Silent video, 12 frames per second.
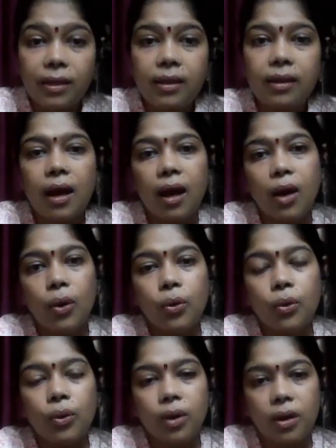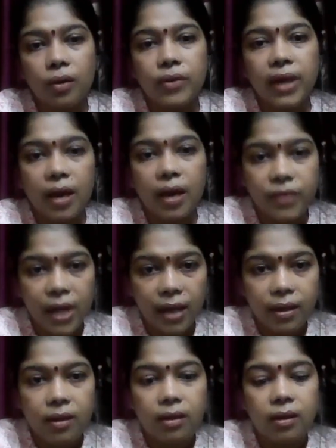ki how we have
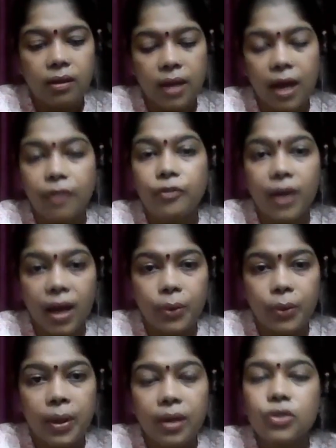done our flower work,